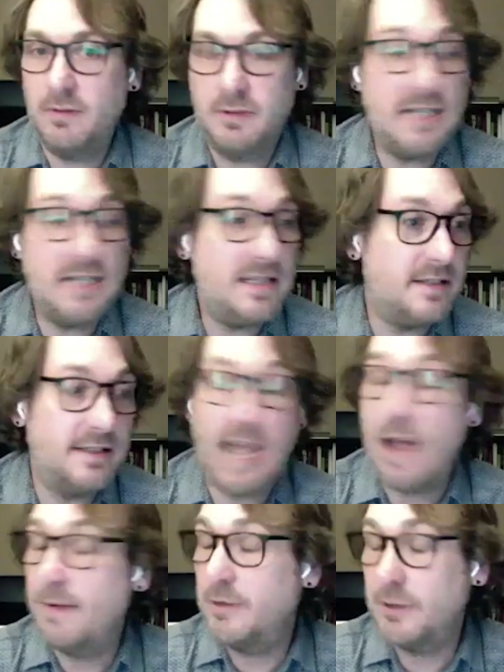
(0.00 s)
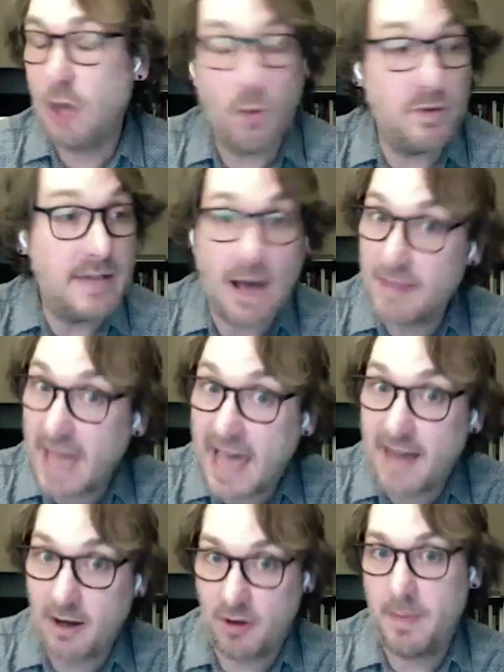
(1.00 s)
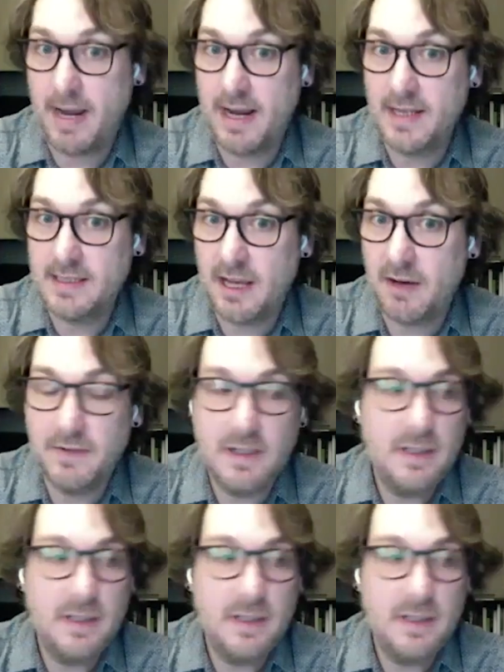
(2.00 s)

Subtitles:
doesn't tone down that all by itself.